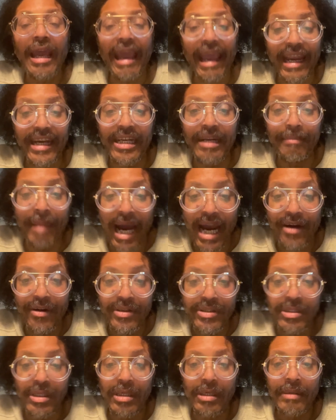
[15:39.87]
a
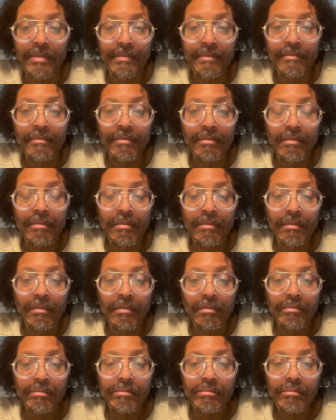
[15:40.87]
democracy.
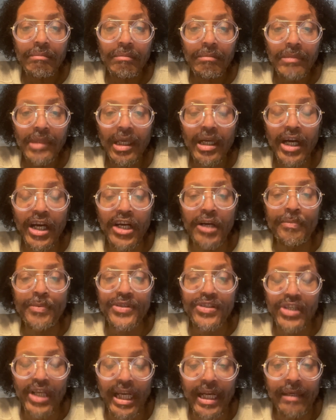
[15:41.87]

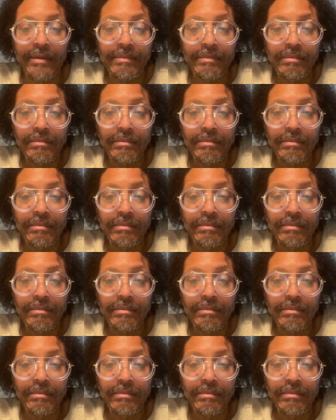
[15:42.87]
100%.